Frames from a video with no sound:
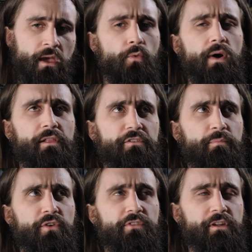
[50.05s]
Well, as
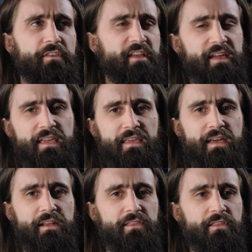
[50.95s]
personal as I can
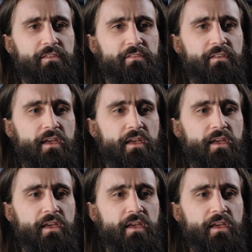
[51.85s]
get in this